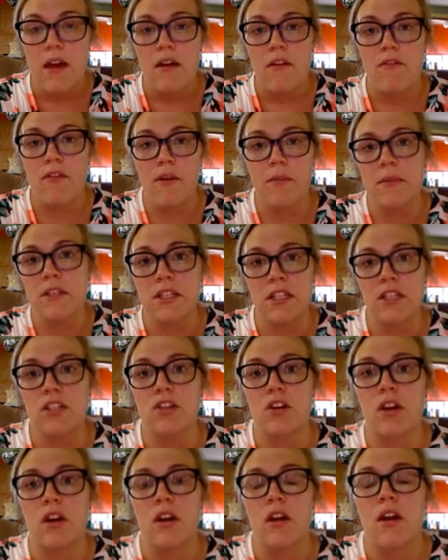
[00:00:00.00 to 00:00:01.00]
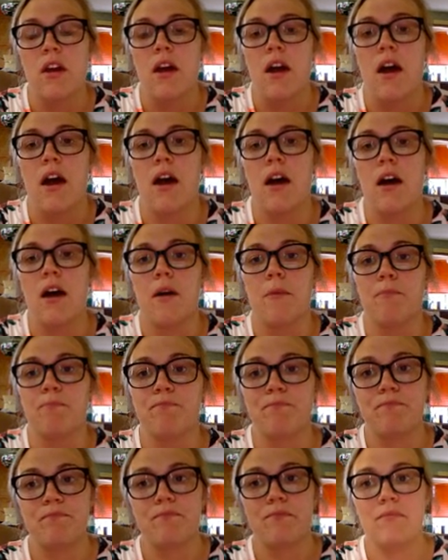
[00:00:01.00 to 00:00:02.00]
from a teacher.
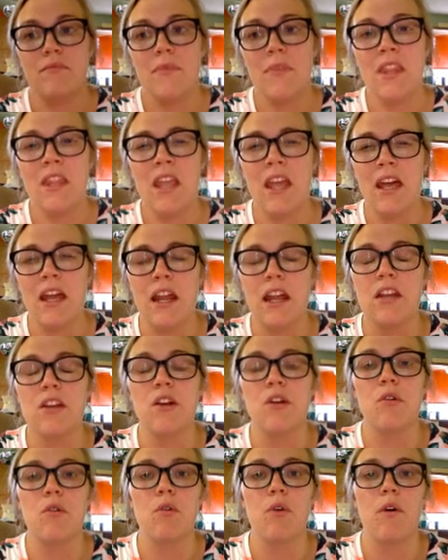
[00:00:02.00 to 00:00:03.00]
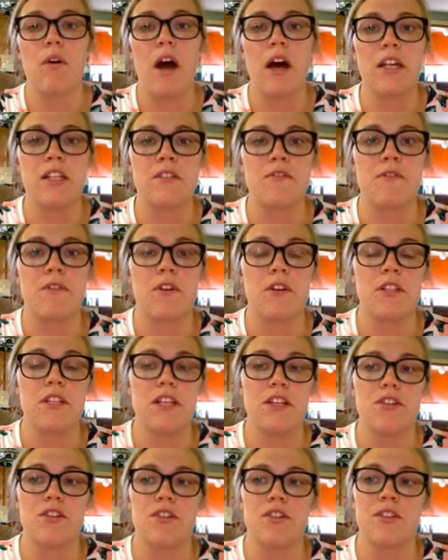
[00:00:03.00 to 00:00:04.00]
And I know us for
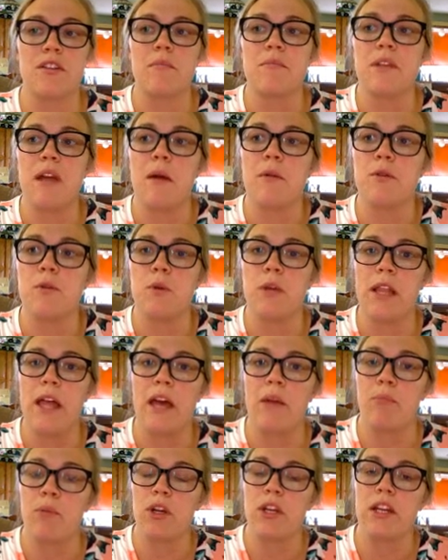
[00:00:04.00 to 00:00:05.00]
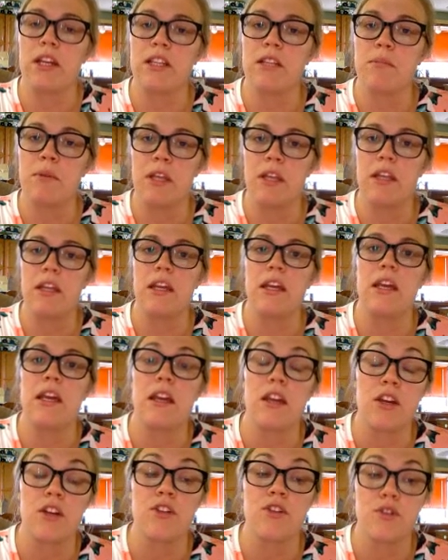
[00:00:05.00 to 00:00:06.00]
teachers, sometimes we like predictability
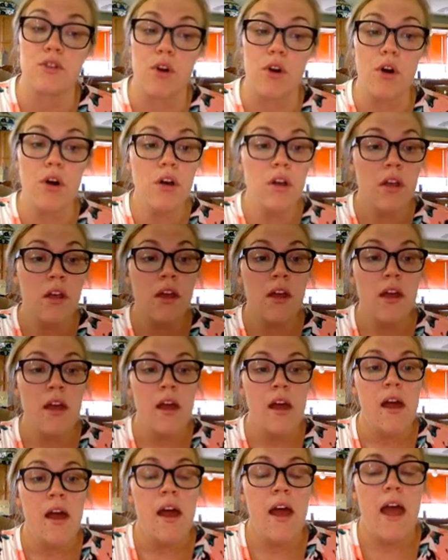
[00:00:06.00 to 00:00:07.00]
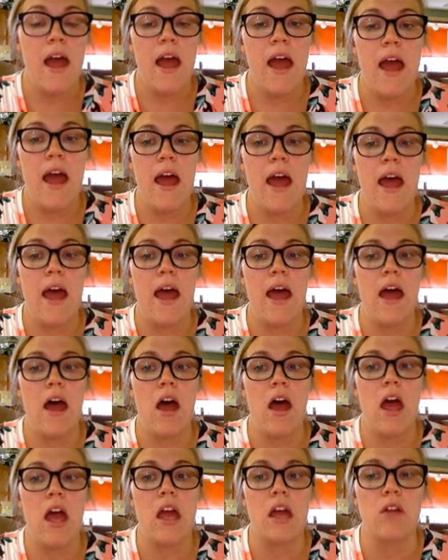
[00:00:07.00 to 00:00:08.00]
and control,
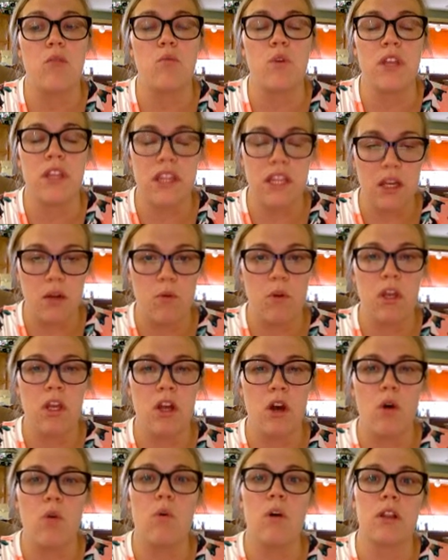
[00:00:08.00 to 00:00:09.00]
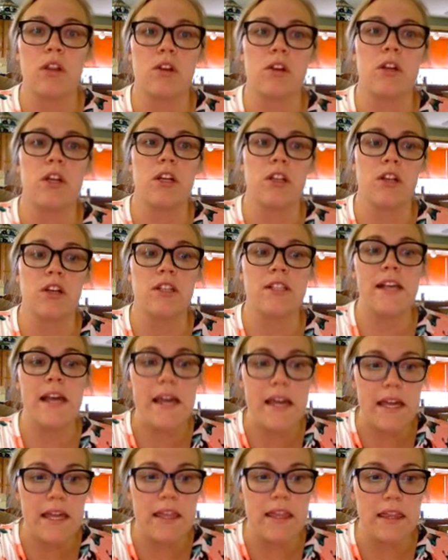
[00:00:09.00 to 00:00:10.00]
and we think we know what learning looks
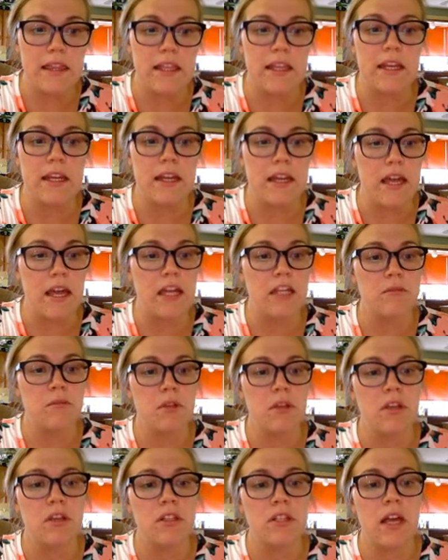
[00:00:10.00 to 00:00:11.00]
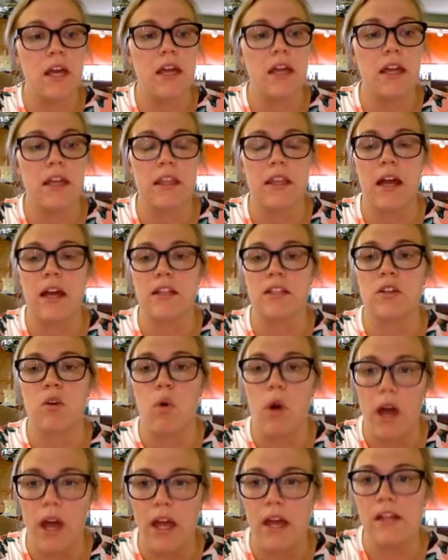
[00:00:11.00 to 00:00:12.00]
like and engagement looks like, and that's
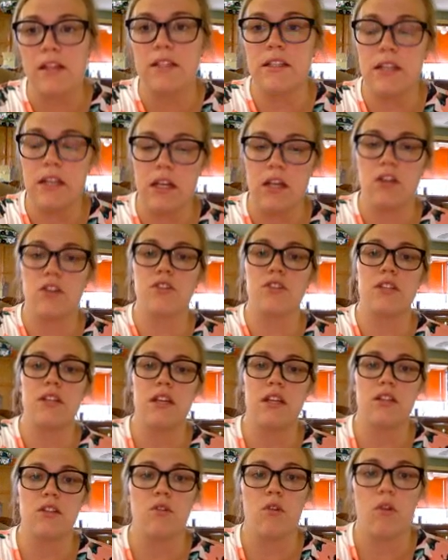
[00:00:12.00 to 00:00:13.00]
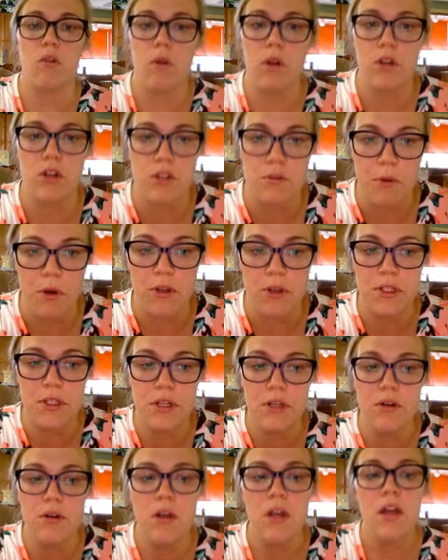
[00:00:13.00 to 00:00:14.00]
quiet, sitting in your seat, doing what you're supposed
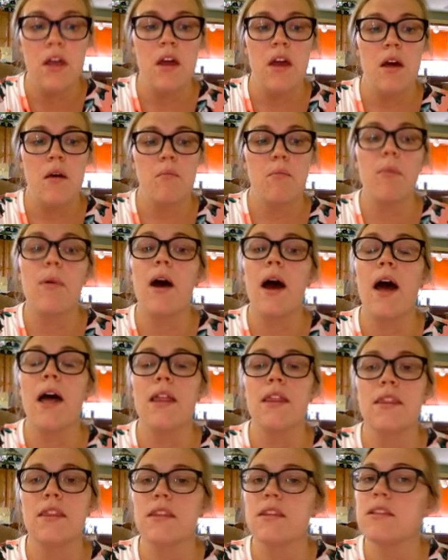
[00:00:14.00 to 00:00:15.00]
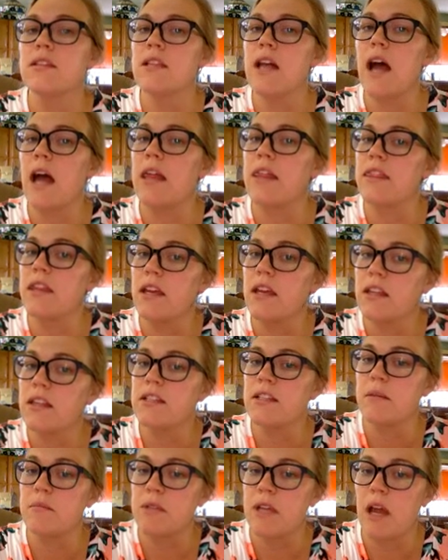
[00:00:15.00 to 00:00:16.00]
to. But I think
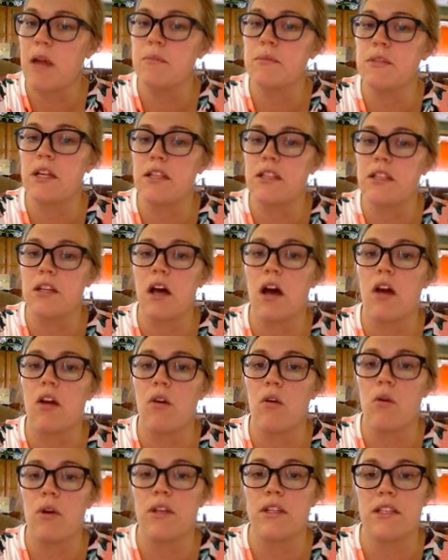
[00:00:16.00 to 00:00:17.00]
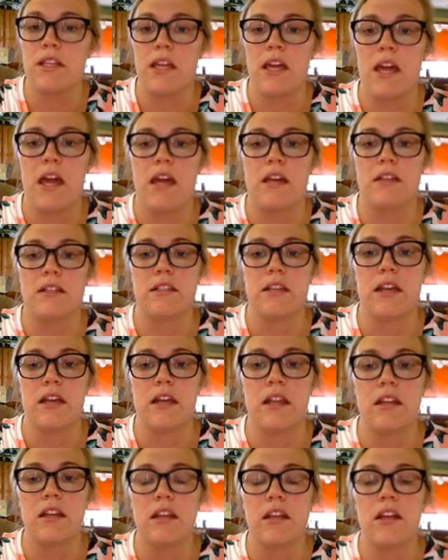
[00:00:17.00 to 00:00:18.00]
sometimes that's not always the case,
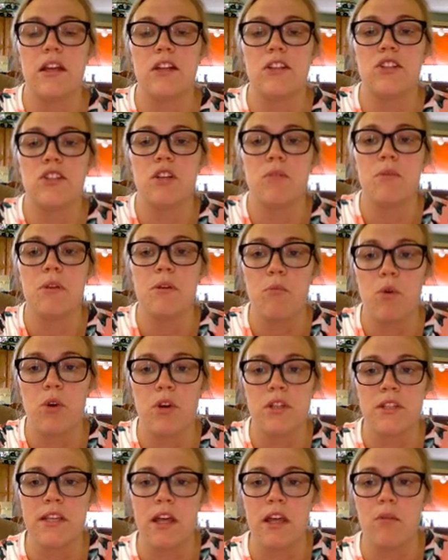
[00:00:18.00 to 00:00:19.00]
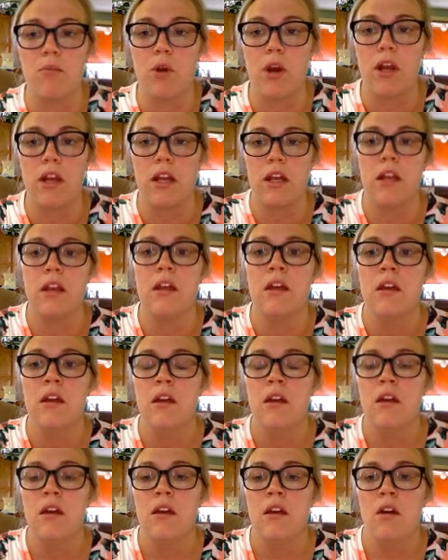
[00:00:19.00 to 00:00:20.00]
and it should be more celebrated
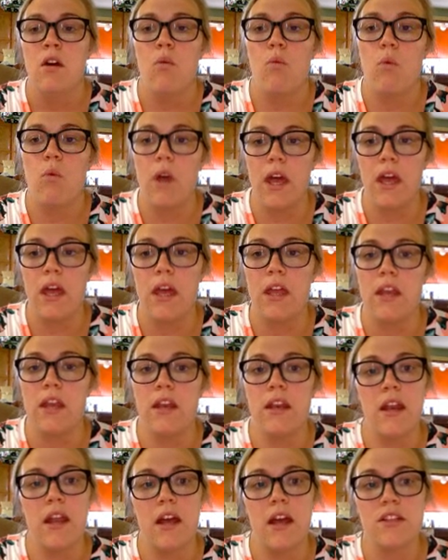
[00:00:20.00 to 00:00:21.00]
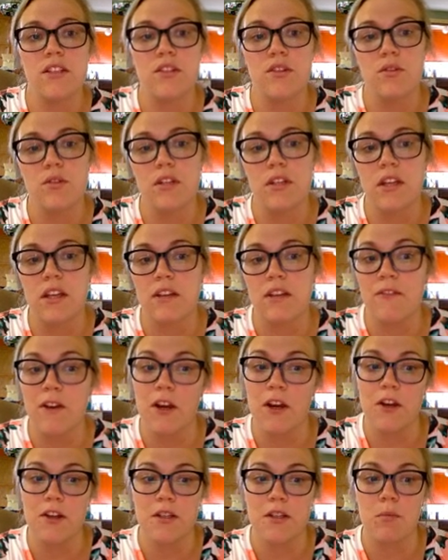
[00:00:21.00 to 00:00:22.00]
when a student can
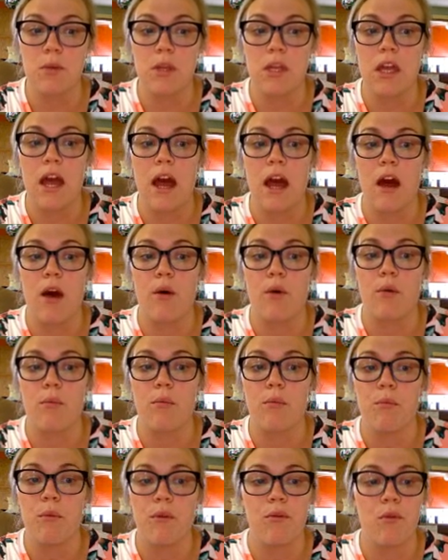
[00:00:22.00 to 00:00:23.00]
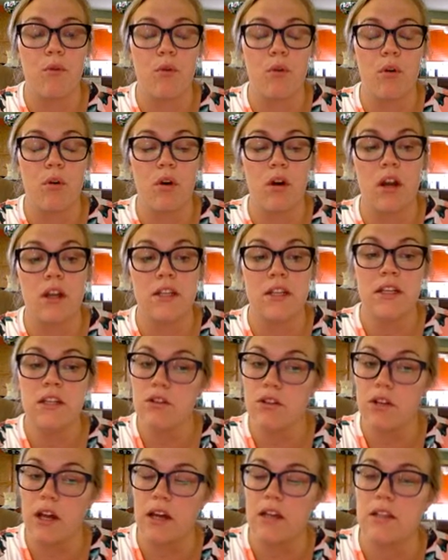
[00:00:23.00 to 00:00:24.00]
figure something out before a
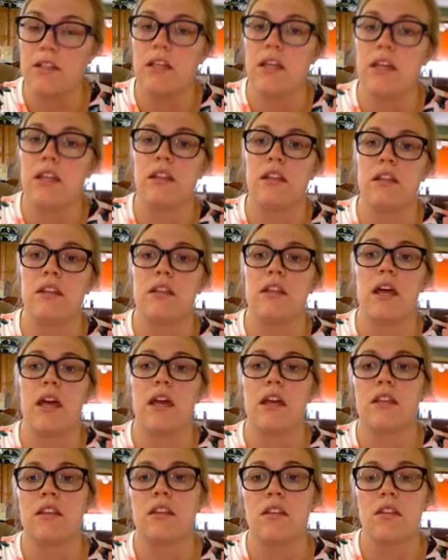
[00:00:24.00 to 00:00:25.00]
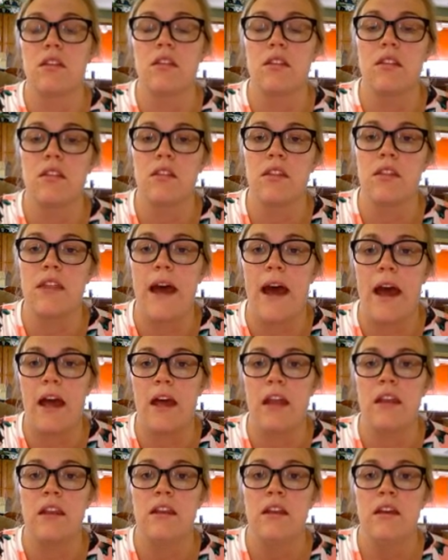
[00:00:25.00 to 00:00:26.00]
teacher does. And like
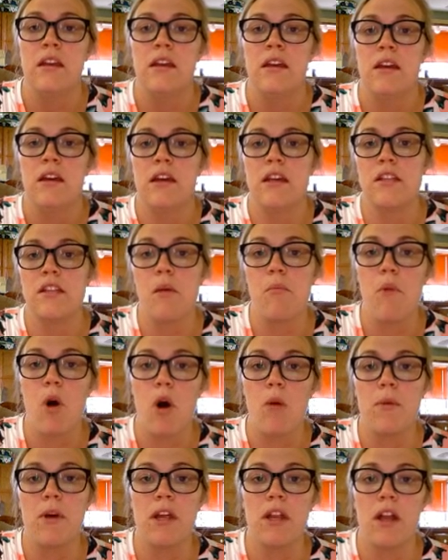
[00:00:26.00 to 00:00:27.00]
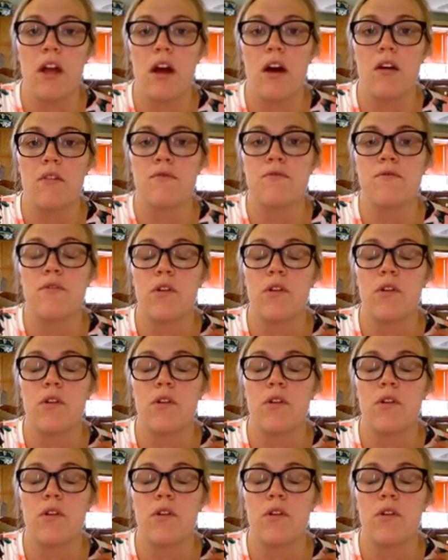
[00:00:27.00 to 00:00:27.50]
that is a moment of